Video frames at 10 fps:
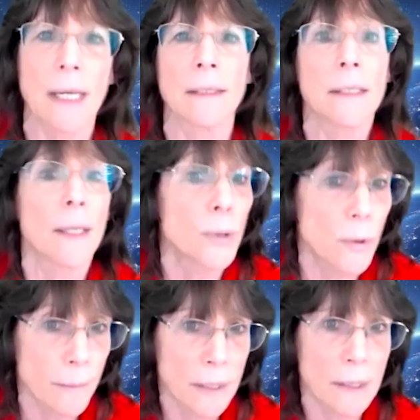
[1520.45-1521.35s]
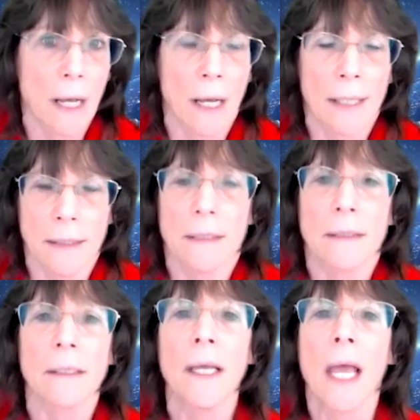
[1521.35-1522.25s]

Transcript: and some treatment ideas.